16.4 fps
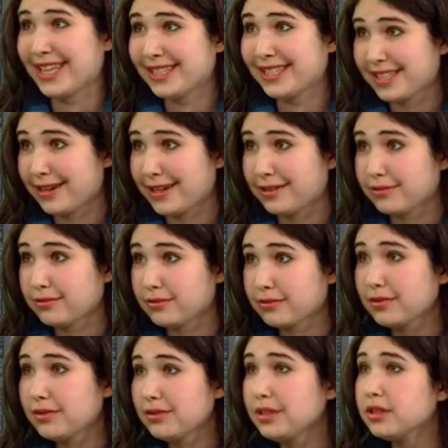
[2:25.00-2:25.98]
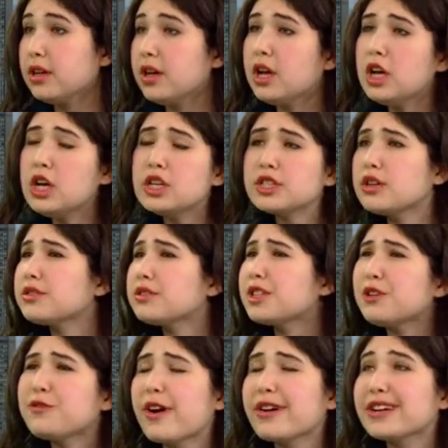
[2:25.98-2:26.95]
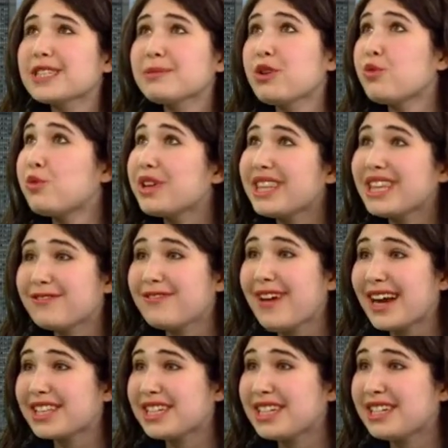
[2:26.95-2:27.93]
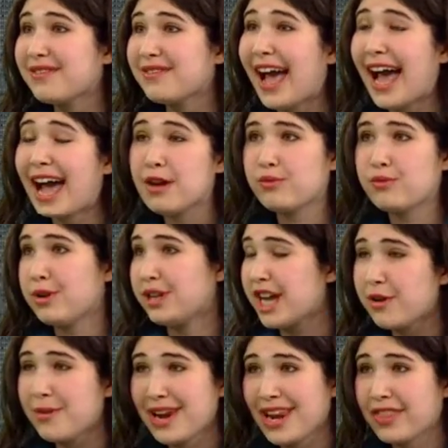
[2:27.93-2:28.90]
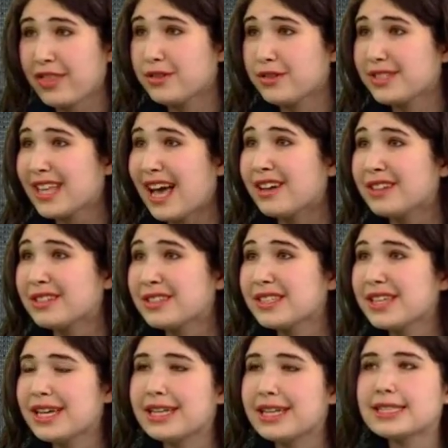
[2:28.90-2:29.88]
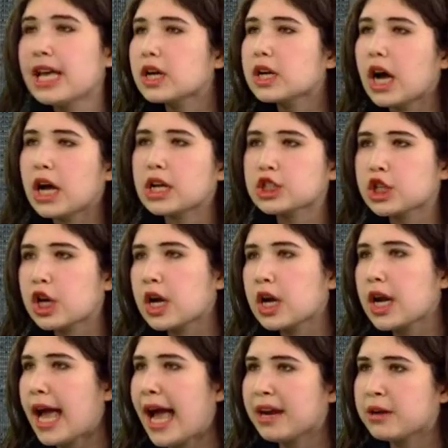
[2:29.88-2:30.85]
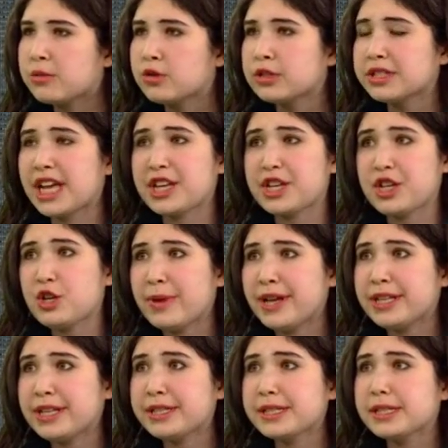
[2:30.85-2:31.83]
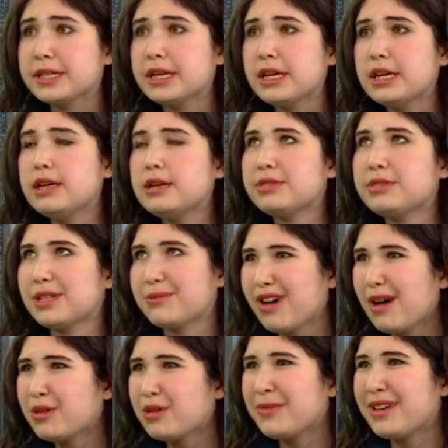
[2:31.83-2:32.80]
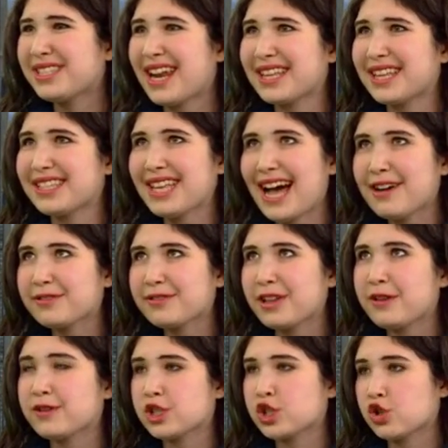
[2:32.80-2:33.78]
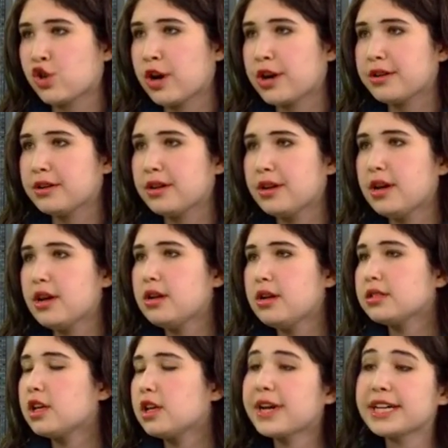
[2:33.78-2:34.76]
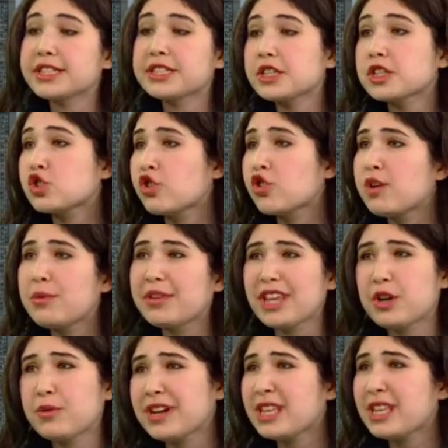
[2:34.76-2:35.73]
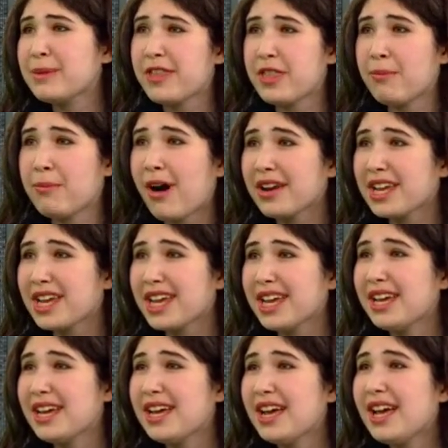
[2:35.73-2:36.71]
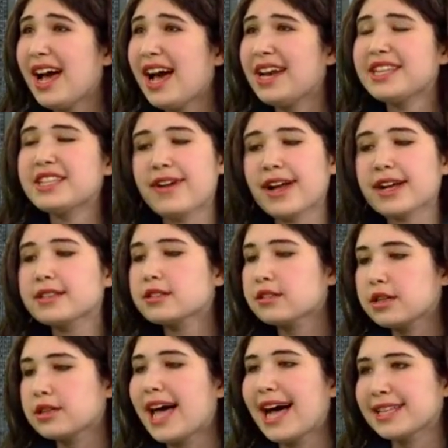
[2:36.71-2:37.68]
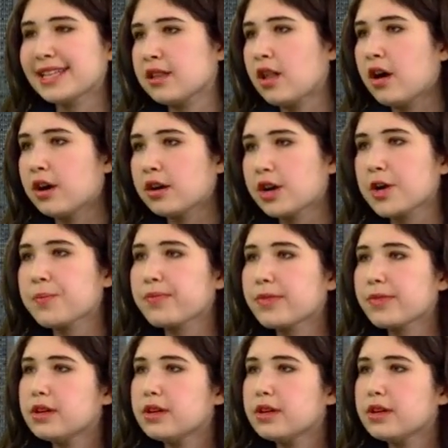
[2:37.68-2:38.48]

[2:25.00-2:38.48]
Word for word: insulin. So, so far it's been really effective at regenerating those cells in cell culture, animals, and humans. But the problem is that its half-life is short. So it gets destroyed really quickly by the body, and its effects could last longer.